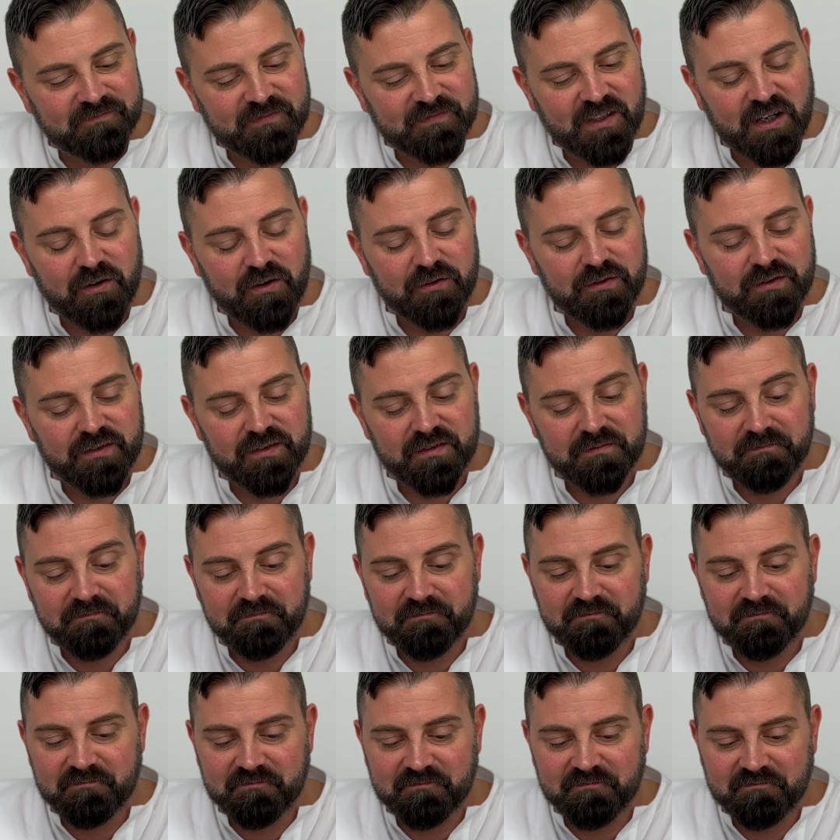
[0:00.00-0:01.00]
on
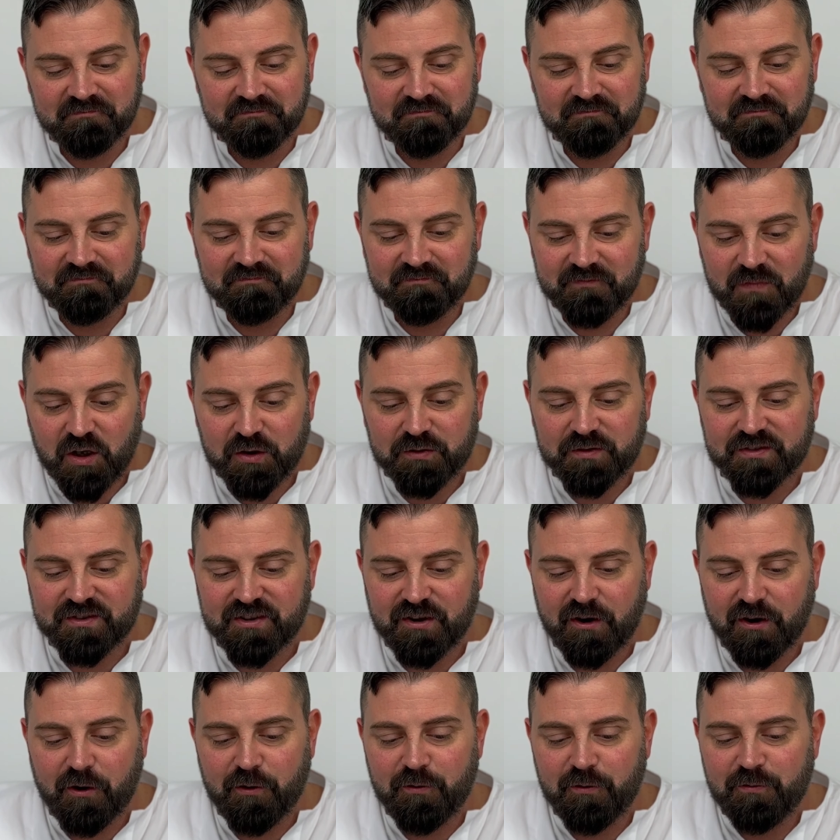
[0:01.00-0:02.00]
the
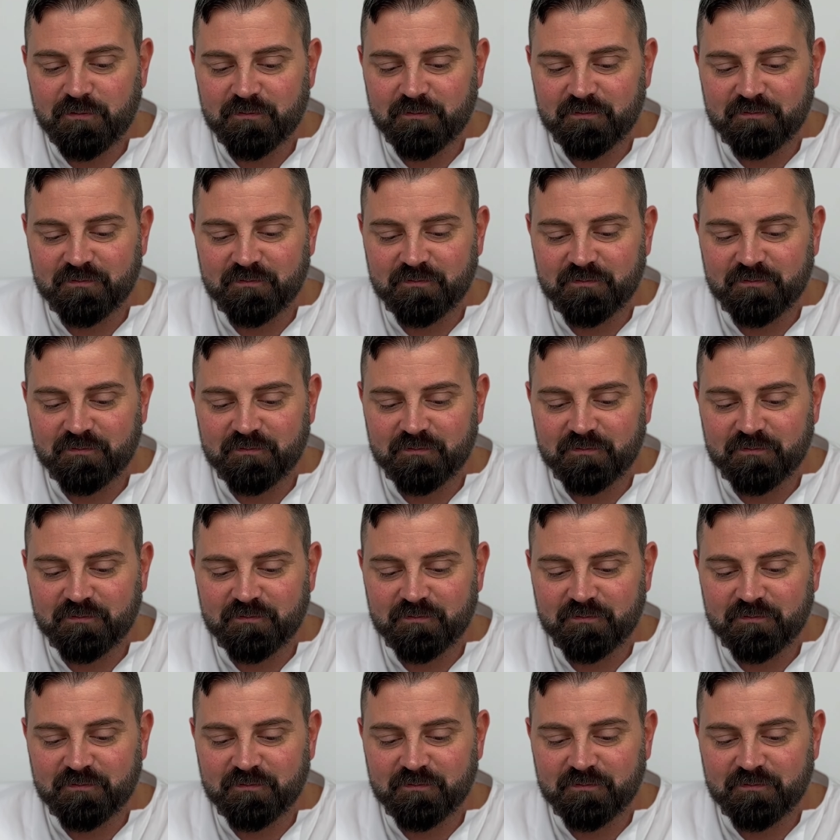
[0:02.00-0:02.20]
toe.